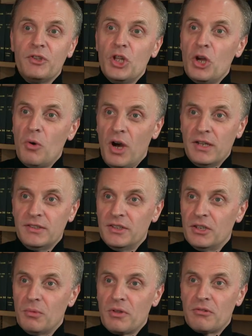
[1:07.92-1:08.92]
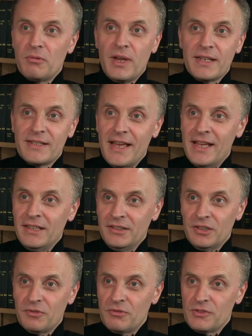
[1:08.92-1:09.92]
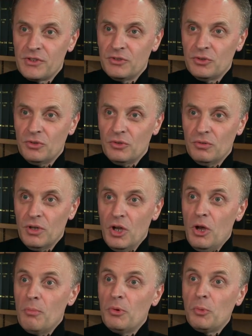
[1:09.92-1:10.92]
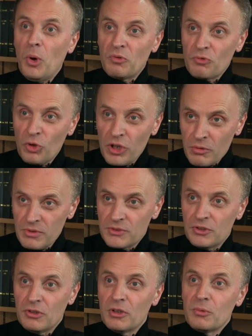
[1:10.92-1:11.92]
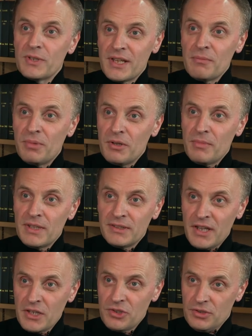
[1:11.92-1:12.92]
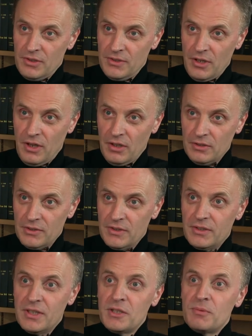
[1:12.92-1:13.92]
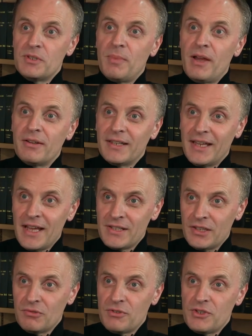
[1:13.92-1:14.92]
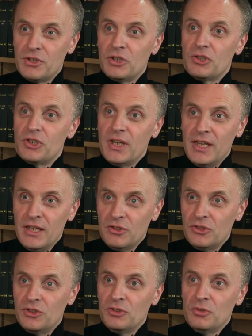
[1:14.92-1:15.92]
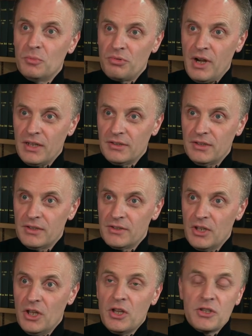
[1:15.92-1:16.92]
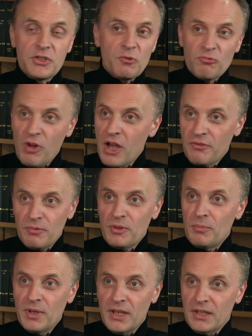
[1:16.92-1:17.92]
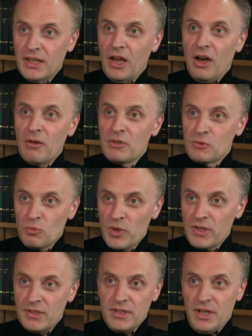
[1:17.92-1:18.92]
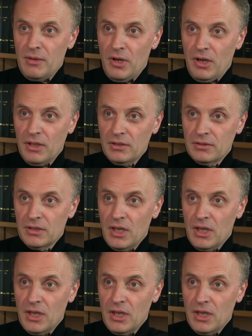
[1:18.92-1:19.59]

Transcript: no idea whether it makes any difference at all. But what Roy was doing was implementation science. This was about getting research into practice. So right from the beginning, I was with DMI.